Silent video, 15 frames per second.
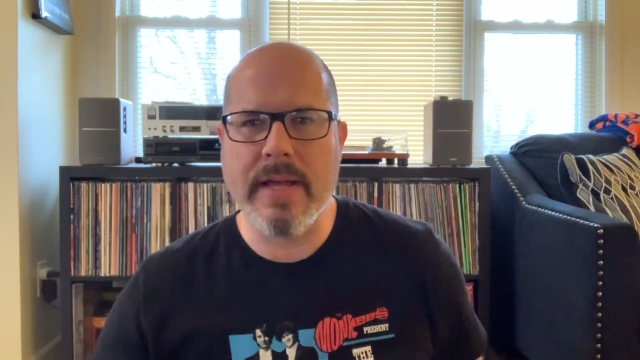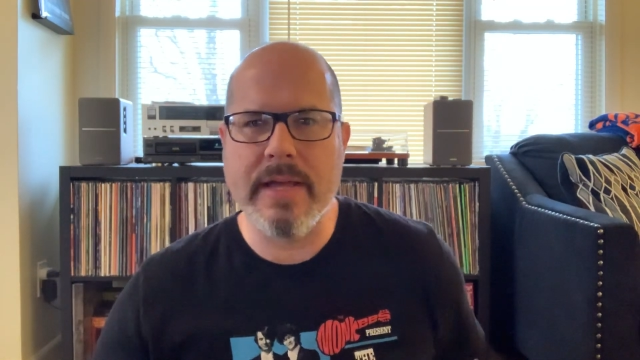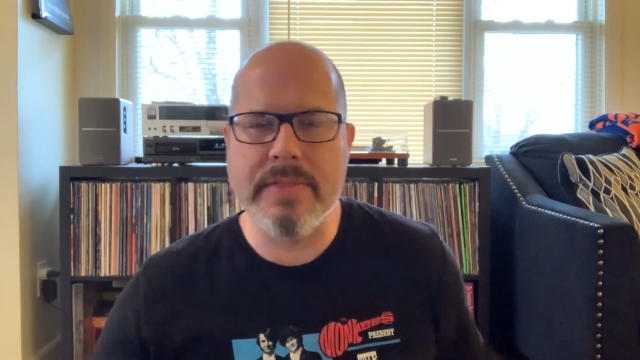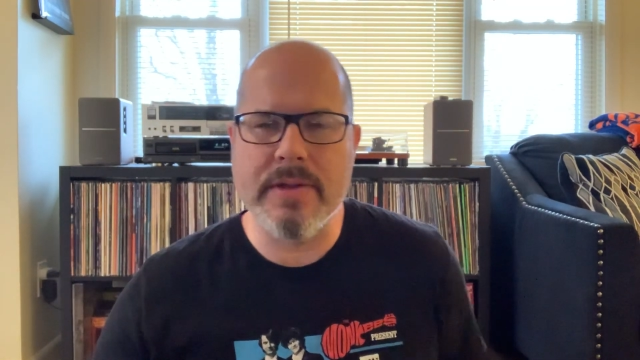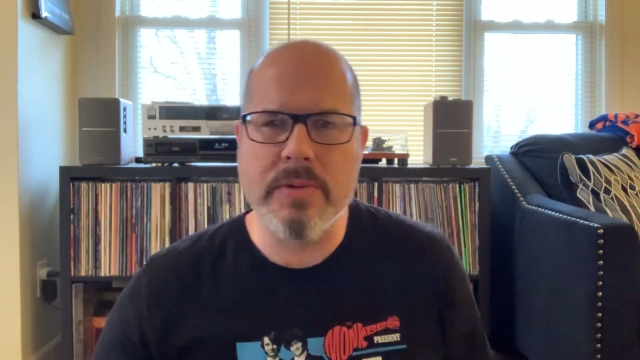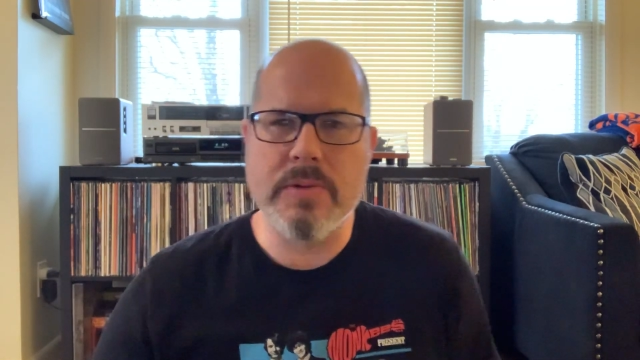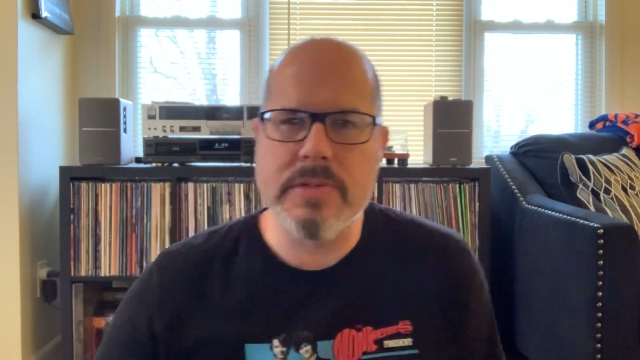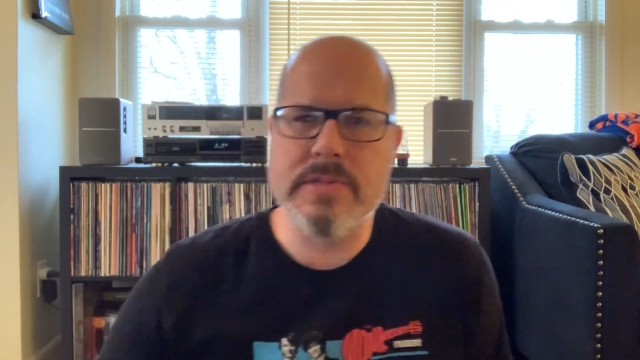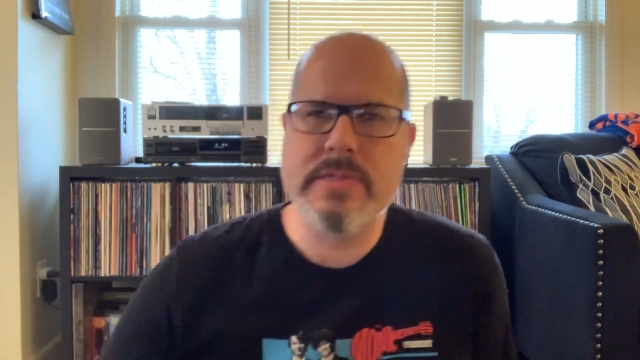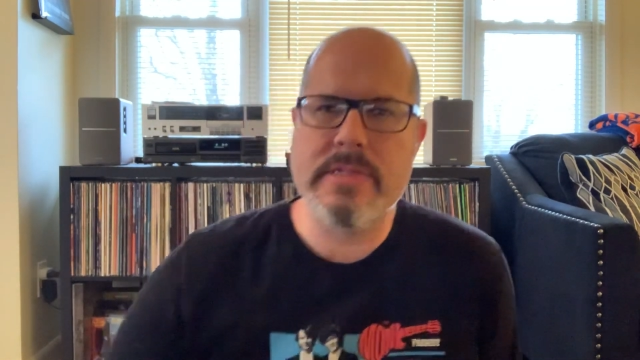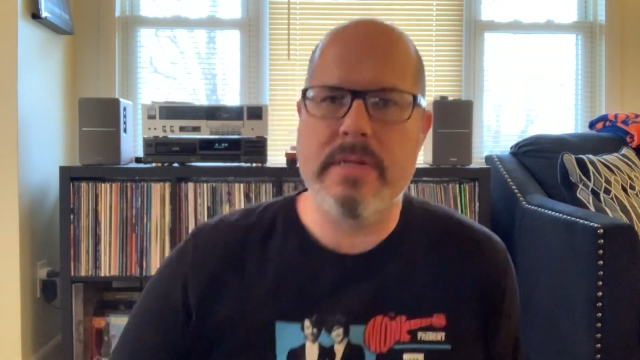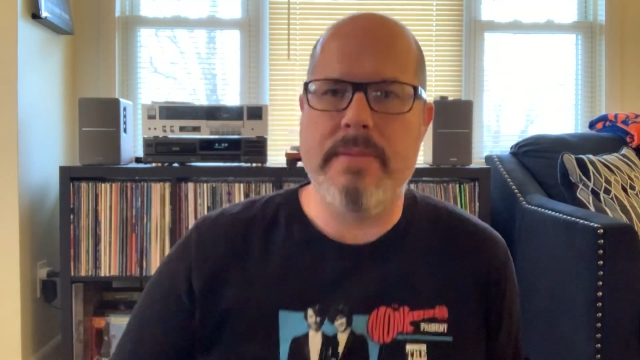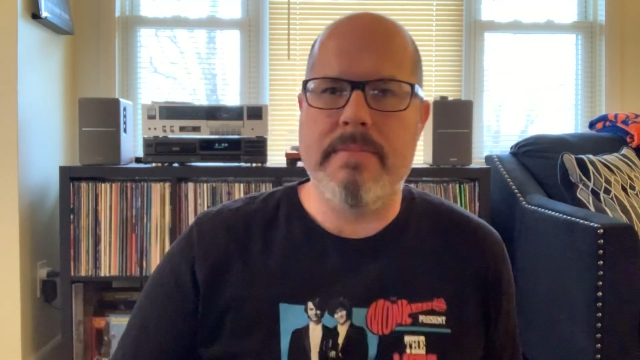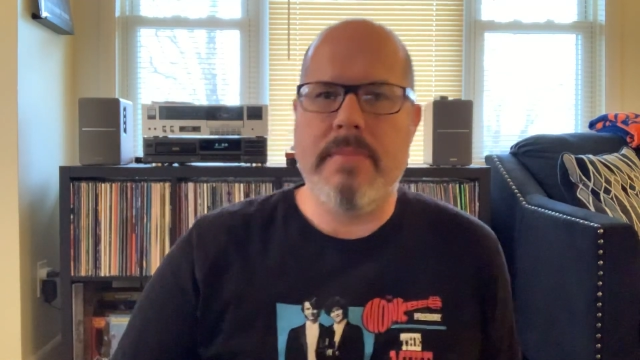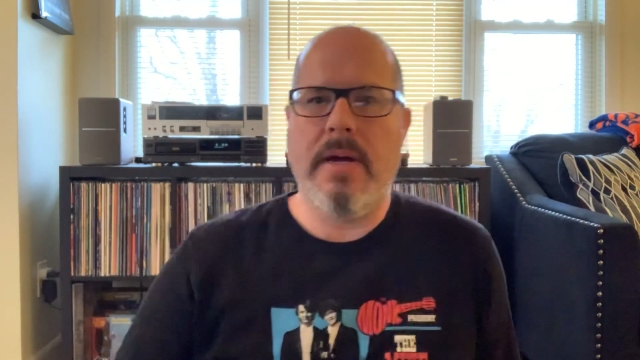And there was
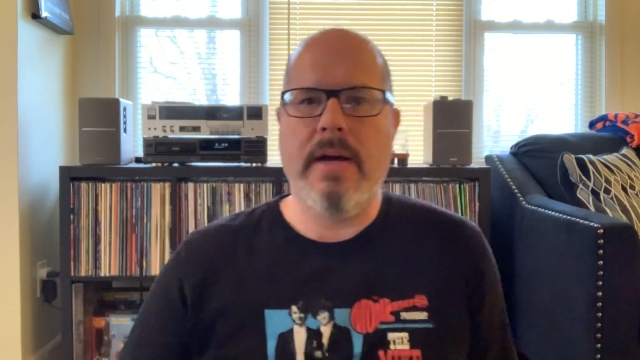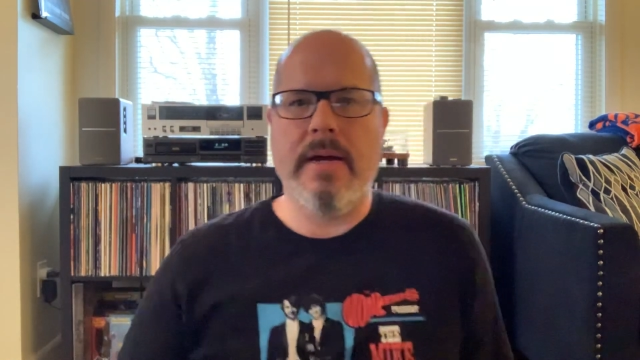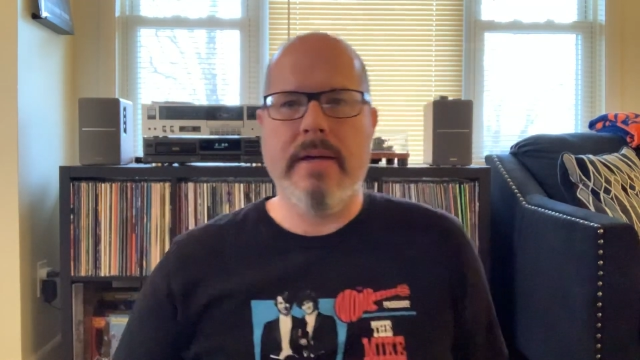some